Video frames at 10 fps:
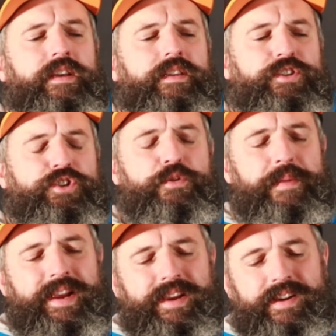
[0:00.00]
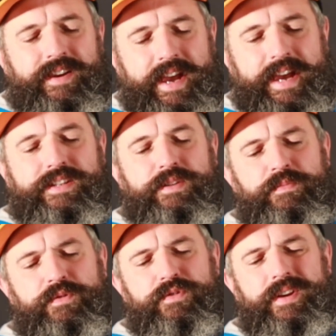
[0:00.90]
the Schumacher
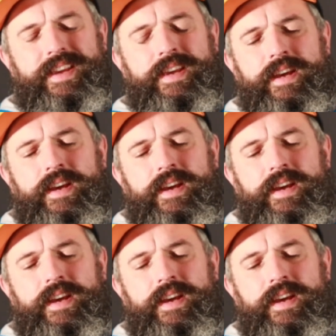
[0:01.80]
Atom 3.